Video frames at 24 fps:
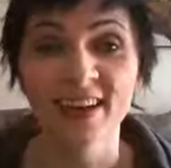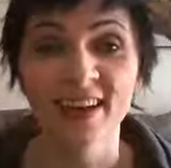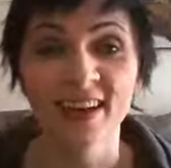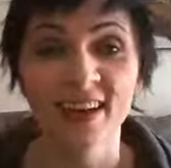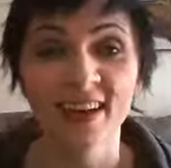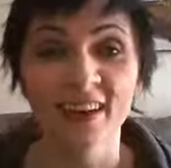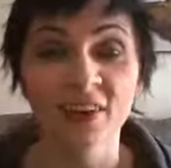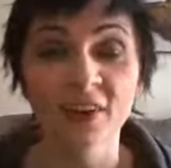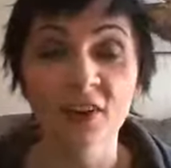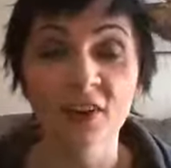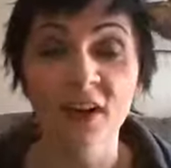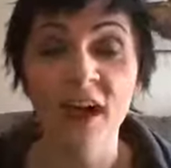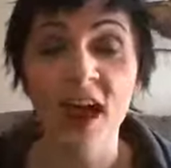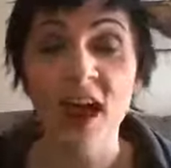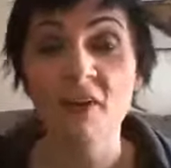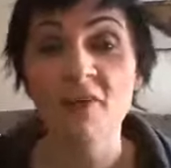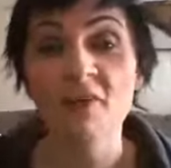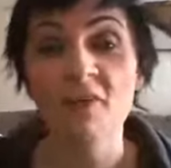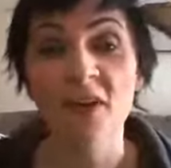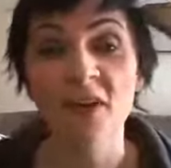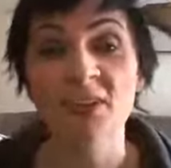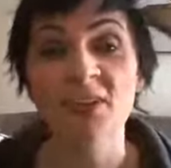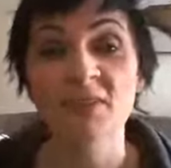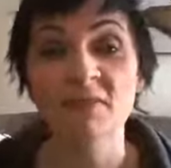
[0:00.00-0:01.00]
you're going to have
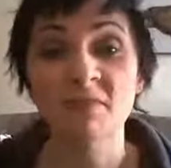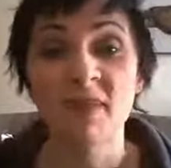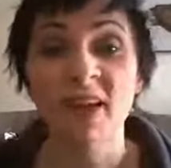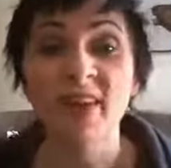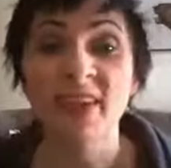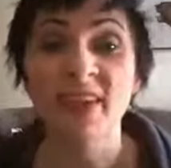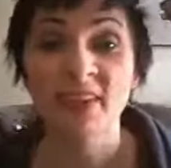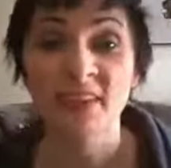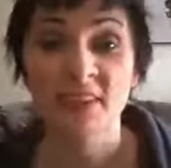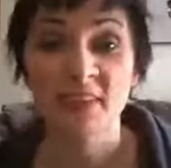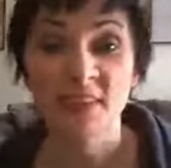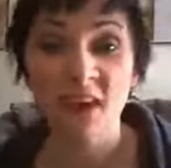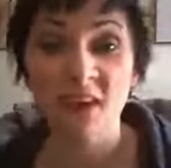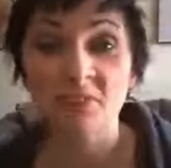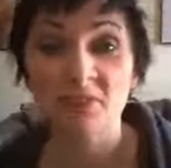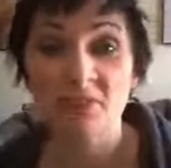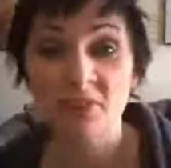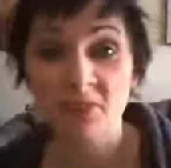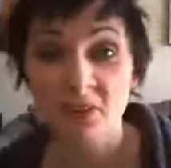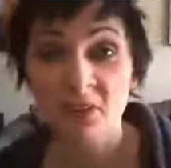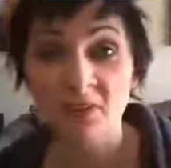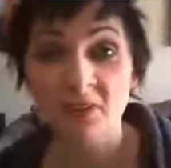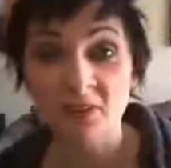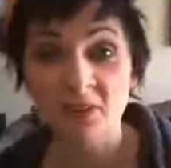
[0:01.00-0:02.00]
fun spending the
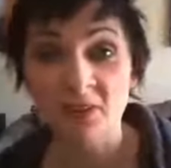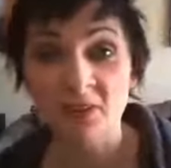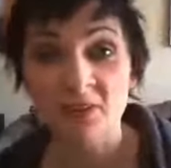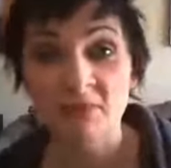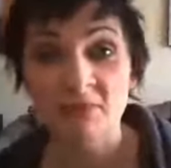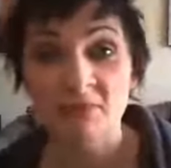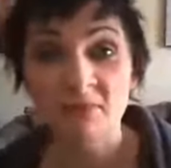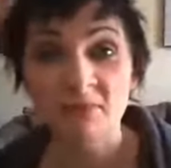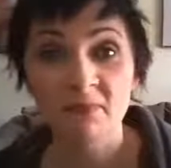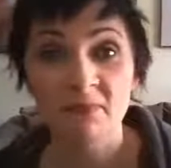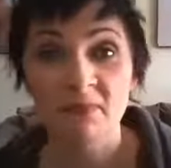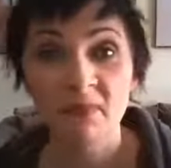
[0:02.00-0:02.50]
$1,000.